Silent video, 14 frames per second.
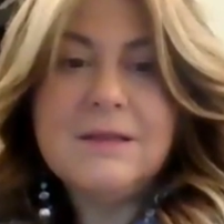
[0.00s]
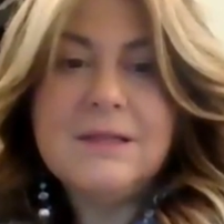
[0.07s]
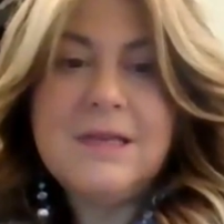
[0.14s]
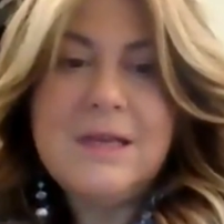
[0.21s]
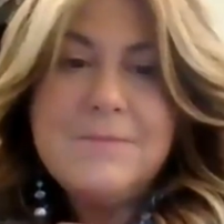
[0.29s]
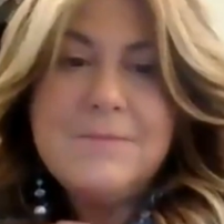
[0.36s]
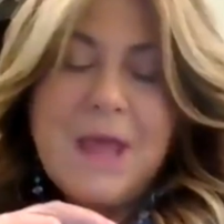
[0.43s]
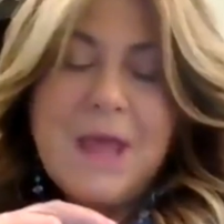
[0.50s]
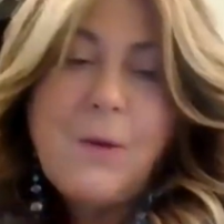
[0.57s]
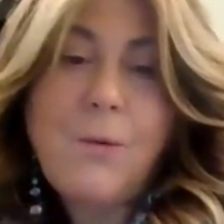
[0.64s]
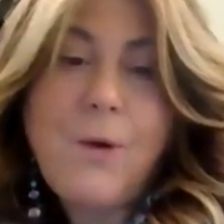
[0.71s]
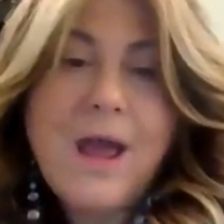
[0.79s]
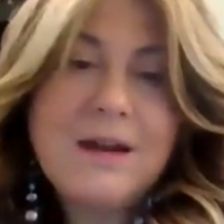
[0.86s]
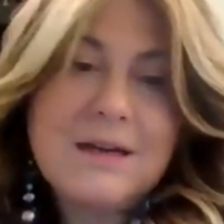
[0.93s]
The
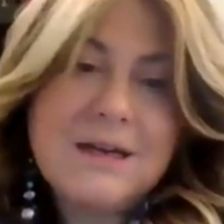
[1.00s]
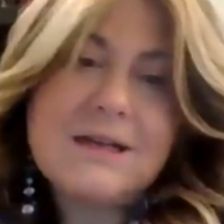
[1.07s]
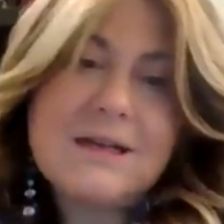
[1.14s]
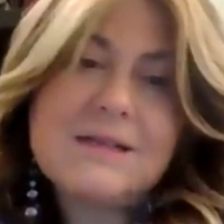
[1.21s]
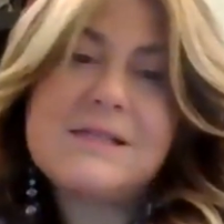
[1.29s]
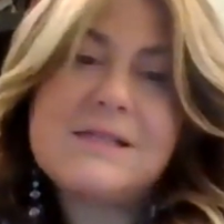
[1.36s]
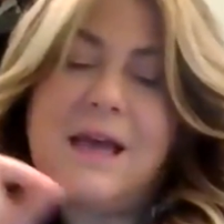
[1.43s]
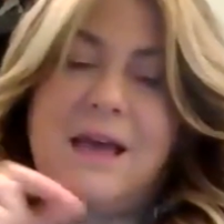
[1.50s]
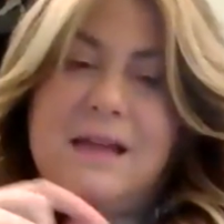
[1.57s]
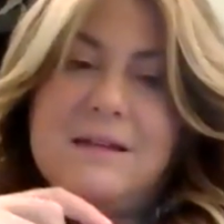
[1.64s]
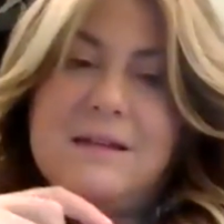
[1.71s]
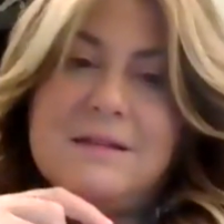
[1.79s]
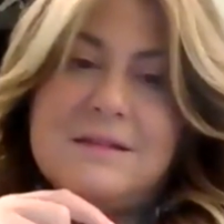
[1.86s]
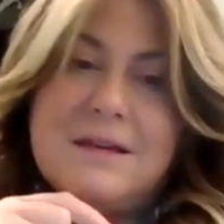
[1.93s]
awareness
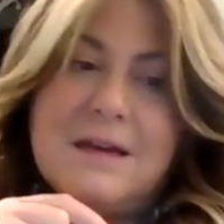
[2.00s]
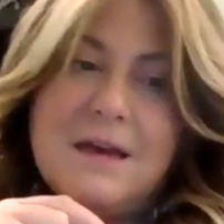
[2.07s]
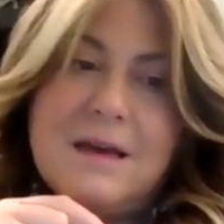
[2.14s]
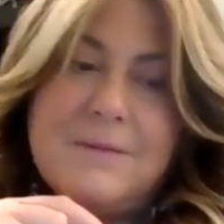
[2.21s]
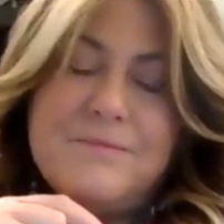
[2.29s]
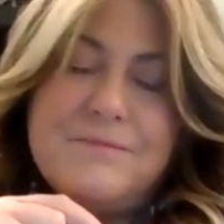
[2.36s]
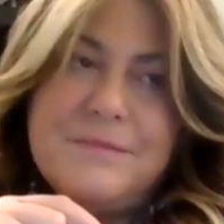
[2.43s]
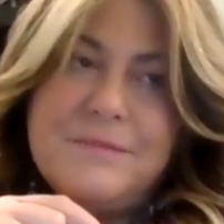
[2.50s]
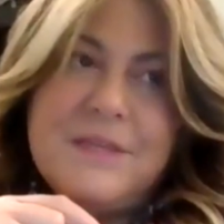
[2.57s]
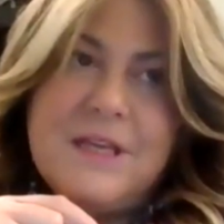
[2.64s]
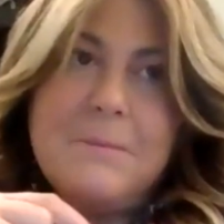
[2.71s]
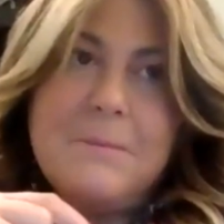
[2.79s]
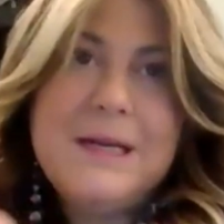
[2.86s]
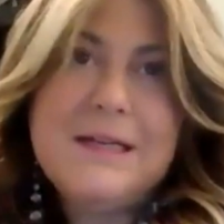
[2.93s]
and
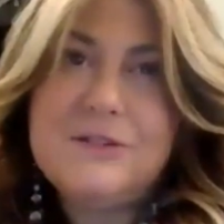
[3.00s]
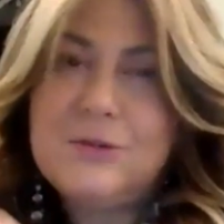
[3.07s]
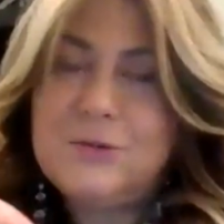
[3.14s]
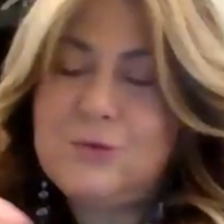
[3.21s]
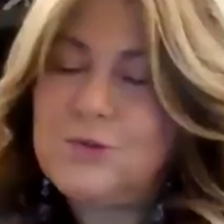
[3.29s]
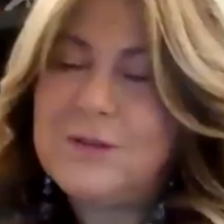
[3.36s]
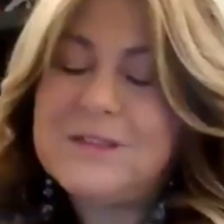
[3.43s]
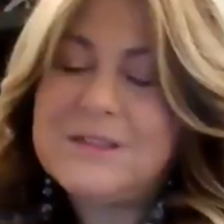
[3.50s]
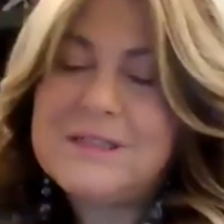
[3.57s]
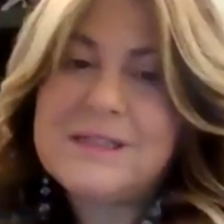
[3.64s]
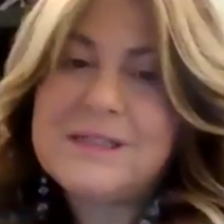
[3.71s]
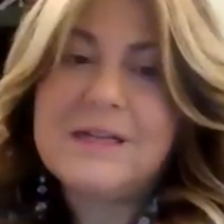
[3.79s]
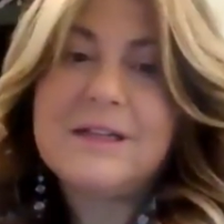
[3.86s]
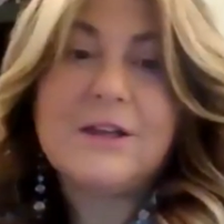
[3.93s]
the ability to
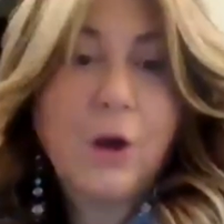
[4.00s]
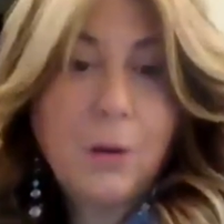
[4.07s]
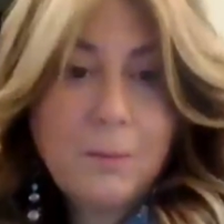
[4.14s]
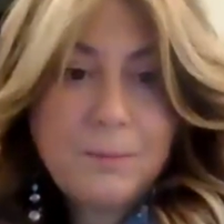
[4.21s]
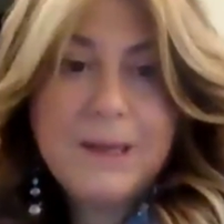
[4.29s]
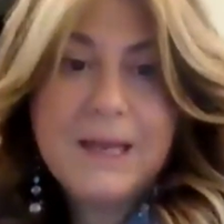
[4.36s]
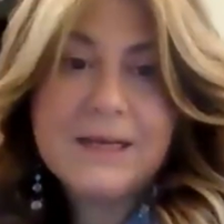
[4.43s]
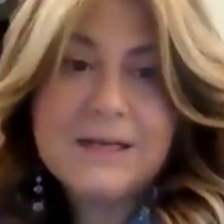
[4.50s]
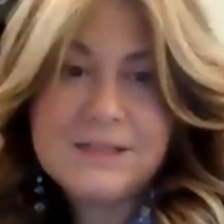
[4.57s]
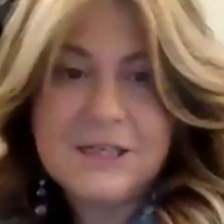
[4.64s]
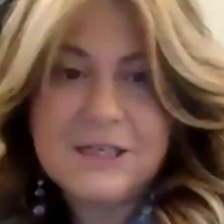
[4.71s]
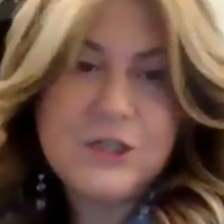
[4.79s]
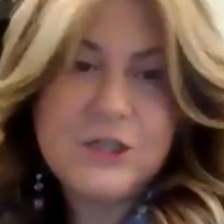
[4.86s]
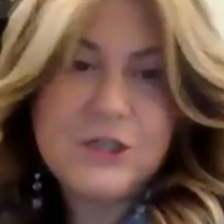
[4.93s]
understand complex
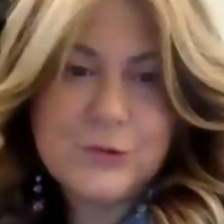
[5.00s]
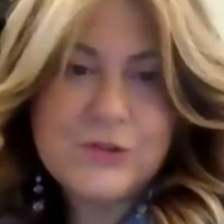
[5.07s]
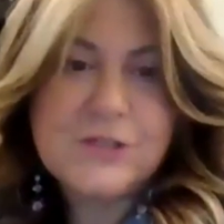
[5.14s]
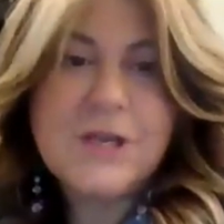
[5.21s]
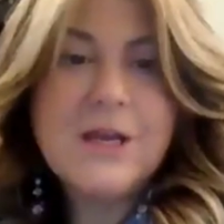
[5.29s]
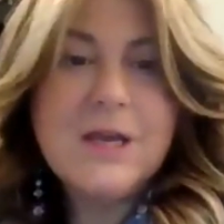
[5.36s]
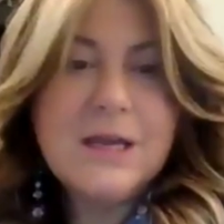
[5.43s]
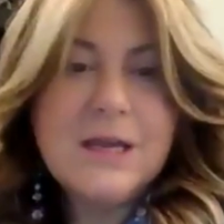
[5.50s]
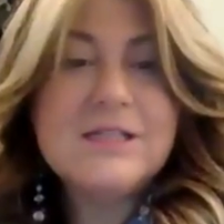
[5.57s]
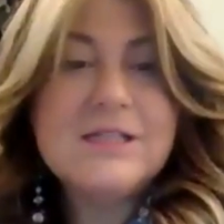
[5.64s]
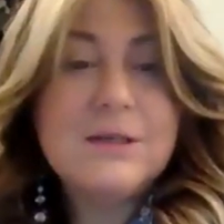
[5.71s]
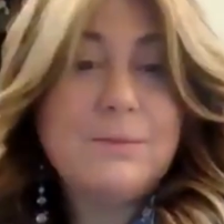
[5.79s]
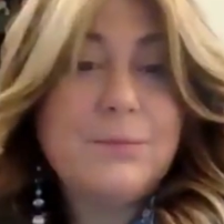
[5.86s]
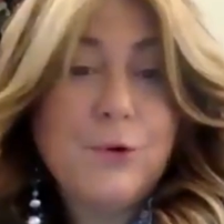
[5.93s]
issues
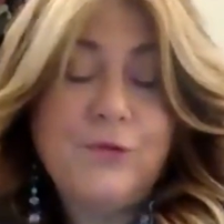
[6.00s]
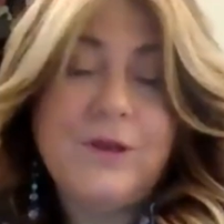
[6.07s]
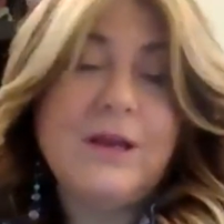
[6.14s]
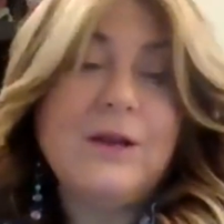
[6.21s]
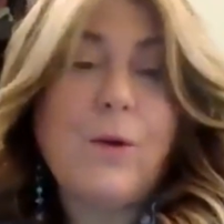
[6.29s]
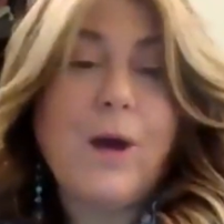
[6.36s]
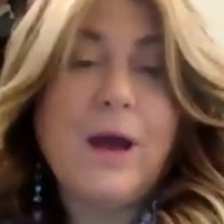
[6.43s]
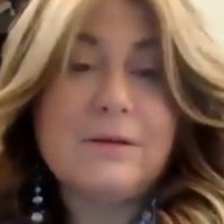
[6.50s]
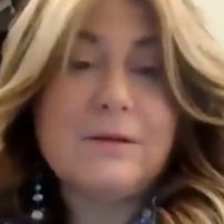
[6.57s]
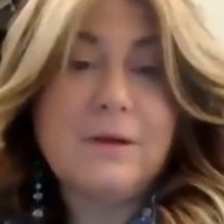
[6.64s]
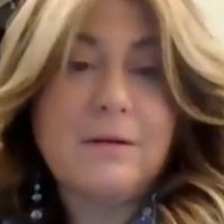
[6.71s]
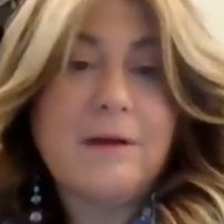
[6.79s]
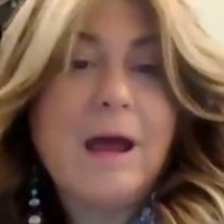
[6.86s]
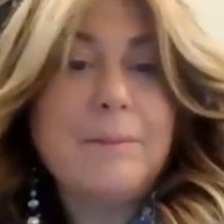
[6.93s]
is improving quite
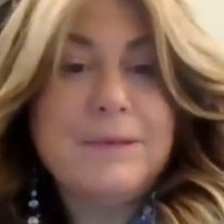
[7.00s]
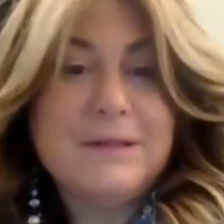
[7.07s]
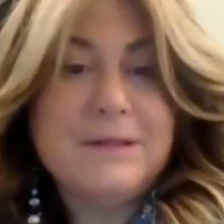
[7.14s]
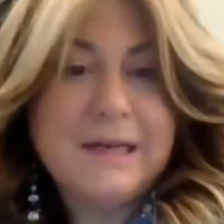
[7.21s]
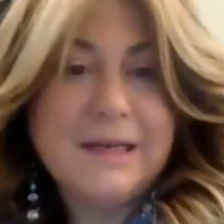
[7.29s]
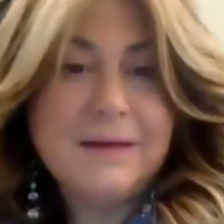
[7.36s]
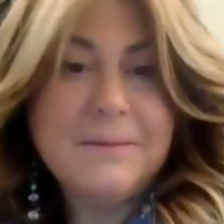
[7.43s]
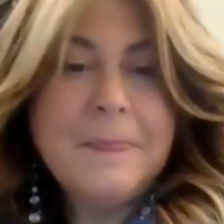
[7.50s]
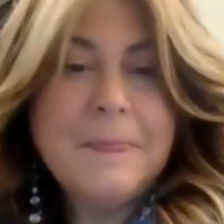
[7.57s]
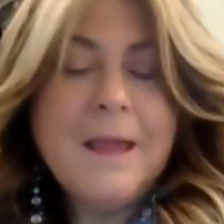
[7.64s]
rapidly.